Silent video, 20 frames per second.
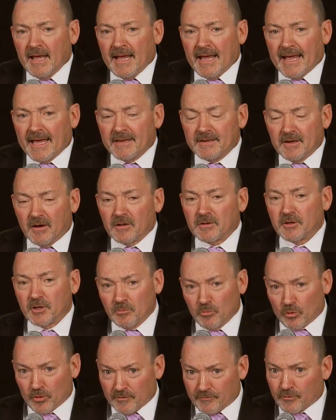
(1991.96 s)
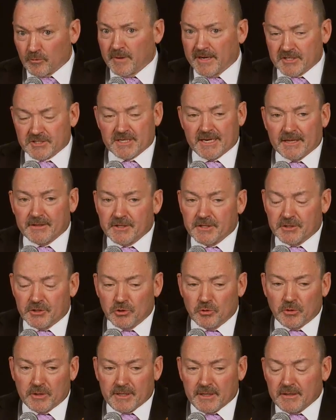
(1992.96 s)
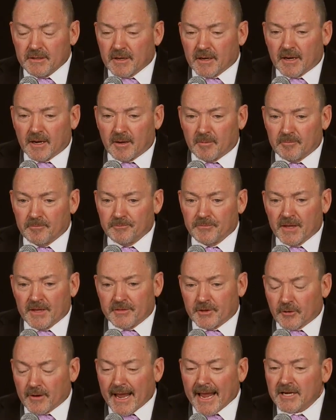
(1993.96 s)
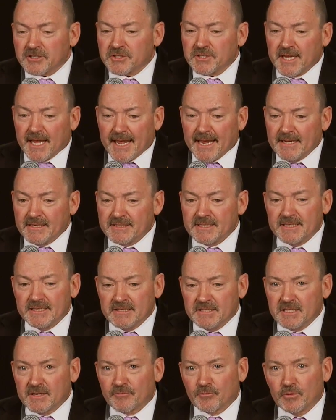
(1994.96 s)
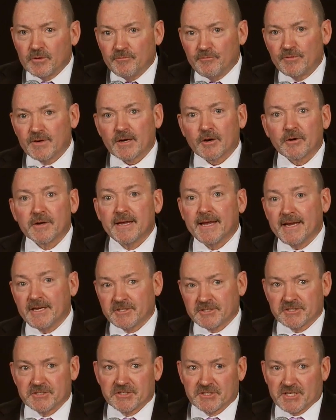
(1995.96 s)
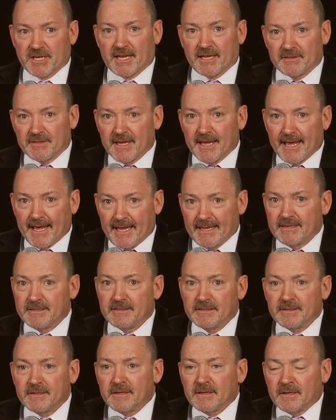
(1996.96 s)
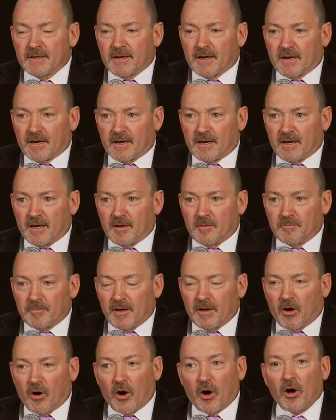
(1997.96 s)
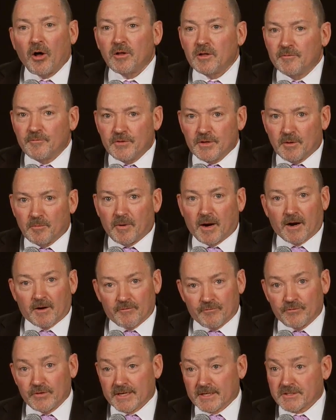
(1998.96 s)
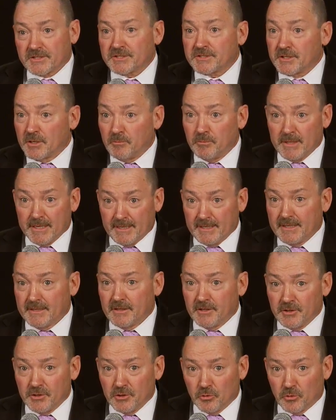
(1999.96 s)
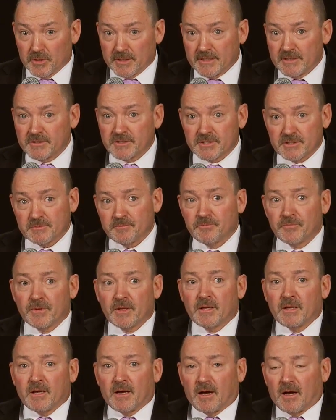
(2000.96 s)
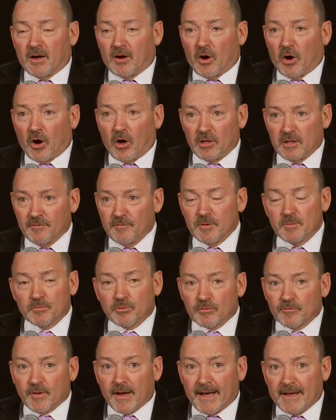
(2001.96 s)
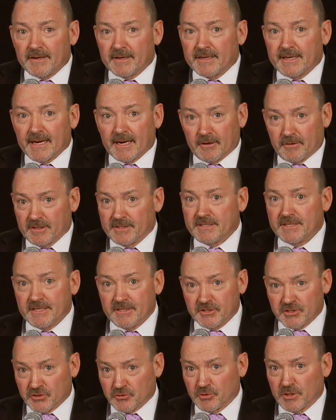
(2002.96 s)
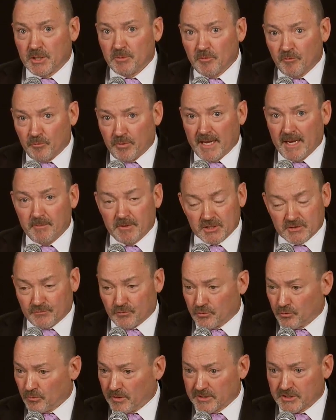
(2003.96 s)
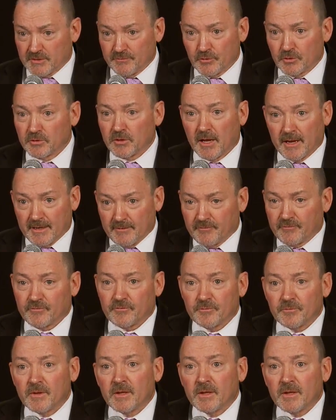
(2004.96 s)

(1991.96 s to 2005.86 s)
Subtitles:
And a little more information on the annuity. There are actually 18 different variations on that. All of them are fixed immediate annuities. All of them provide a guaranteed stream of payments for the rest of your life.